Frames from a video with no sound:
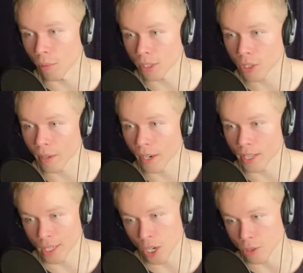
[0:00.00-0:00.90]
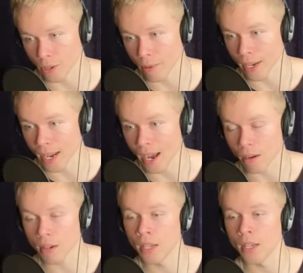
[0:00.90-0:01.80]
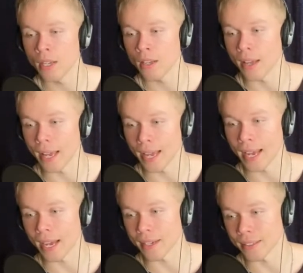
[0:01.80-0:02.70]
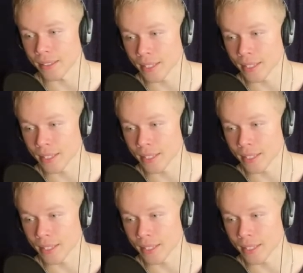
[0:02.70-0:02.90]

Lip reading: going on in the country right now, and